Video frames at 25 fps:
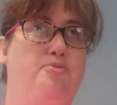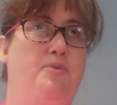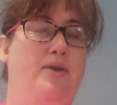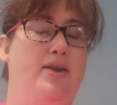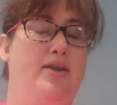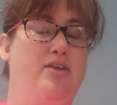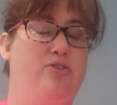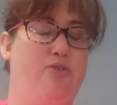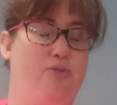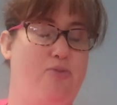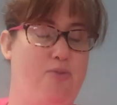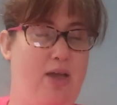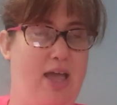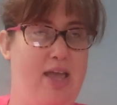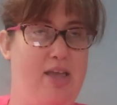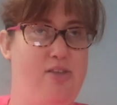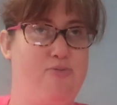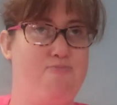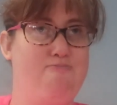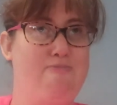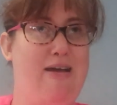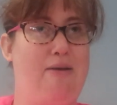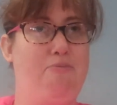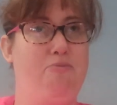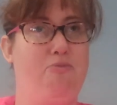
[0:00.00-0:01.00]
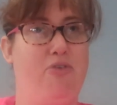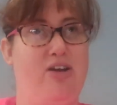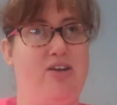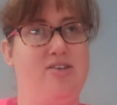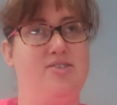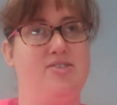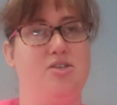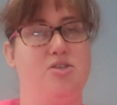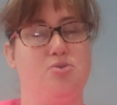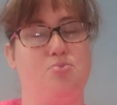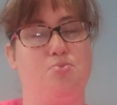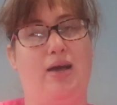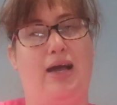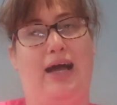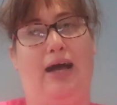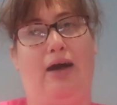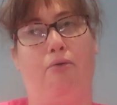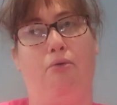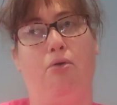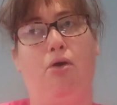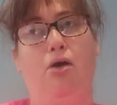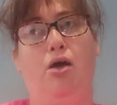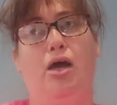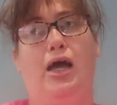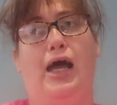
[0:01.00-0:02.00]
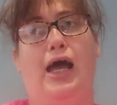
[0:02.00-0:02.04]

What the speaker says: but it's memories as well,